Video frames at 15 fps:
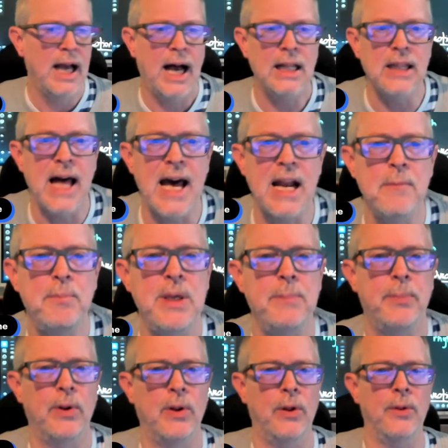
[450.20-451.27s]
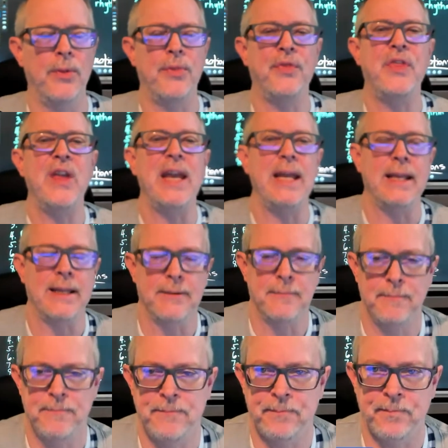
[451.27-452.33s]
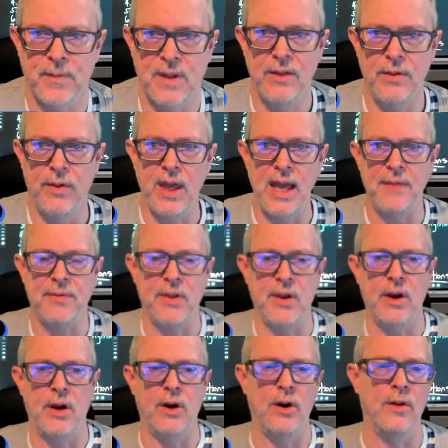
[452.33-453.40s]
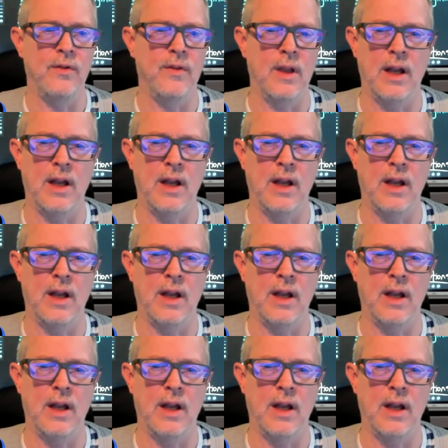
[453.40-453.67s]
A lot of people think that their